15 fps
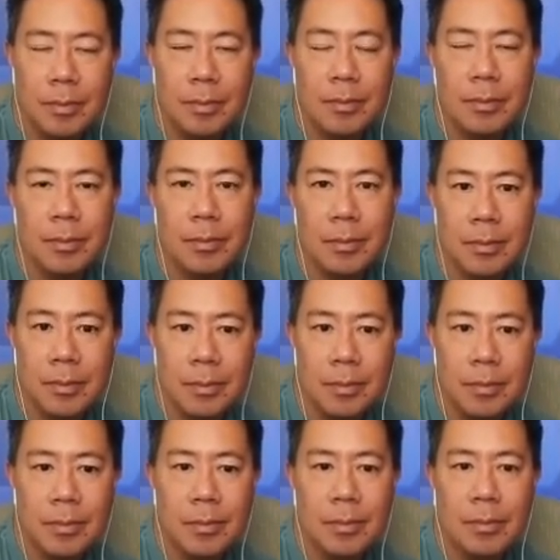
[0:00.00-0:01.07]

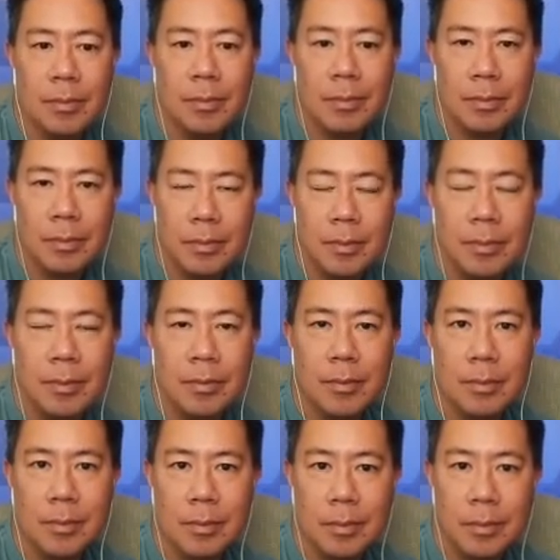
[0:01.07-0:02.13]

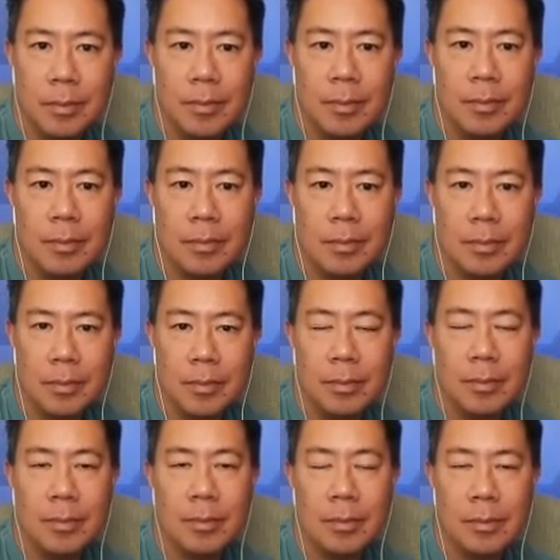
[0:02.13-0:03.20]

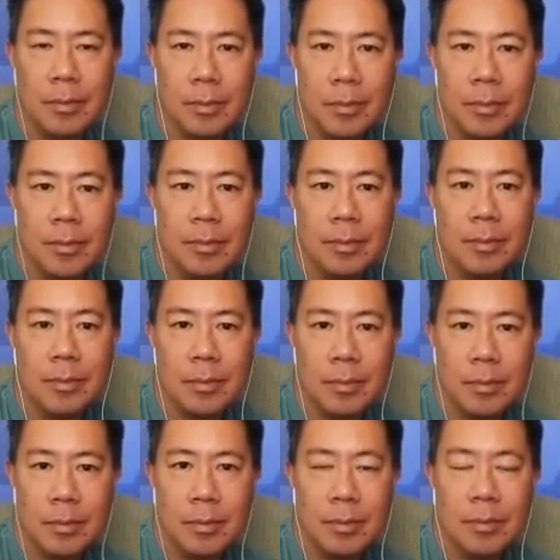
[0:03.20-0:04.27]

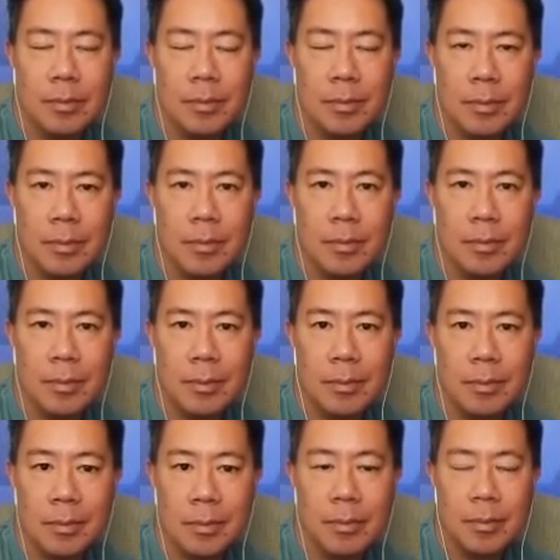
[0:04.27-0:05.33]

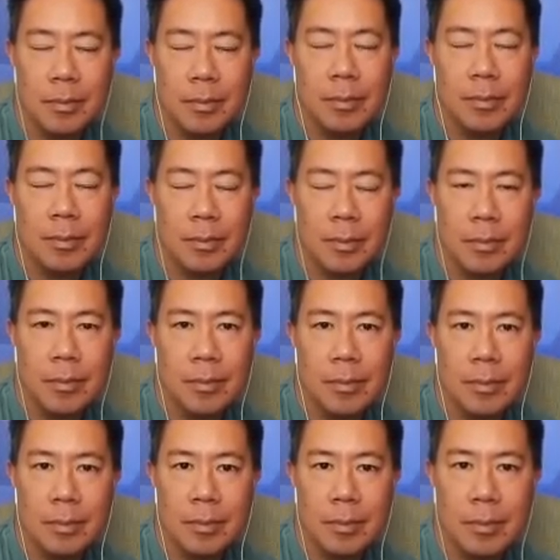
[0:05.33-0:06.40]

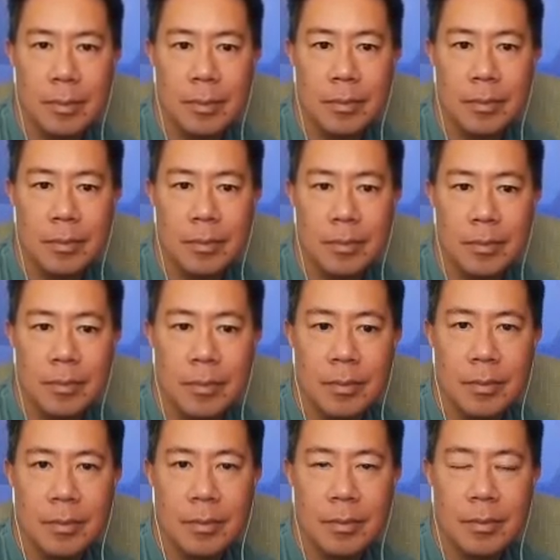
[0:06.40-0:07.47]

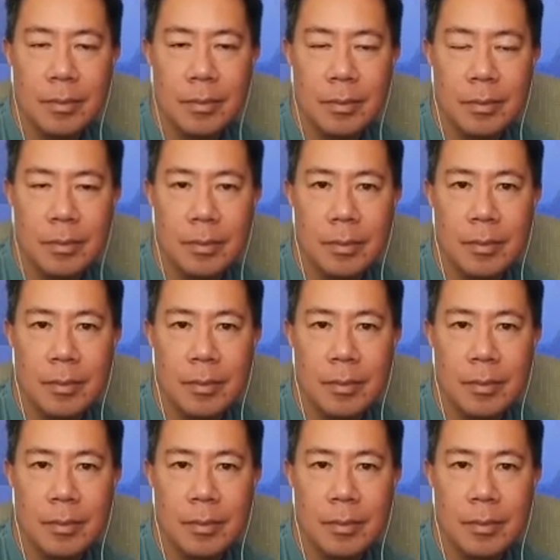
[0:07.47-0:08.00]
The person shown says nothing.